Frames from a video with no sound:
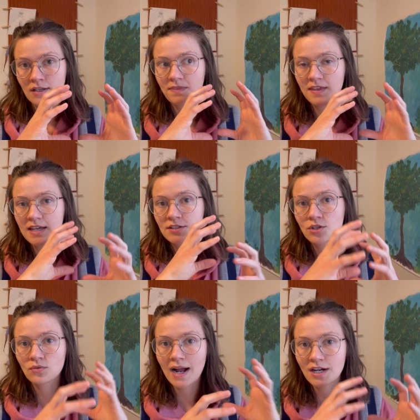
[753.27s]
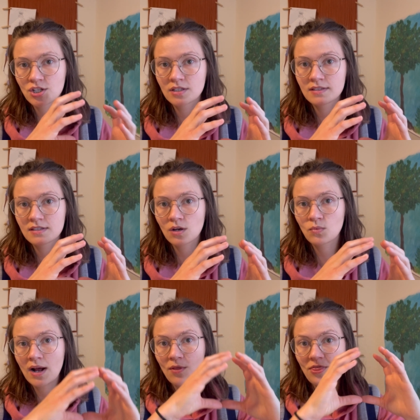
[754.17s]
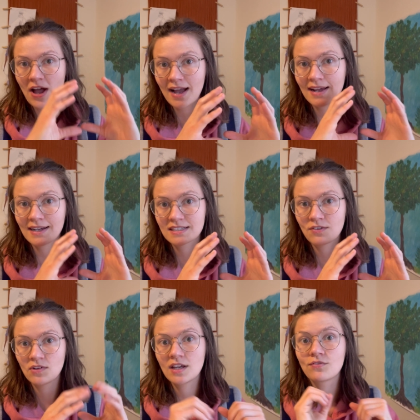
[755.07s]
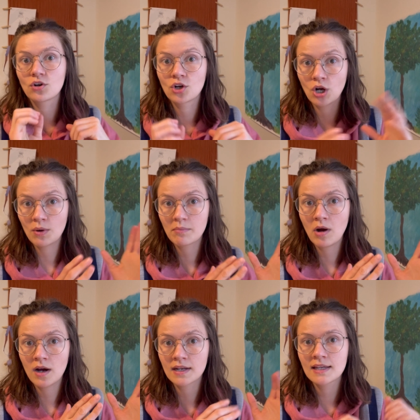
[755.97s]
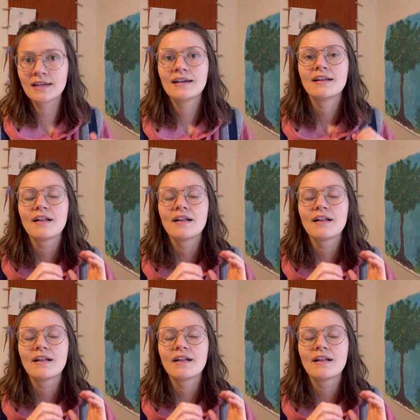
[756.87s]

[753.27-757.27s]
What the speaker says: the interactions around that activity of going potty,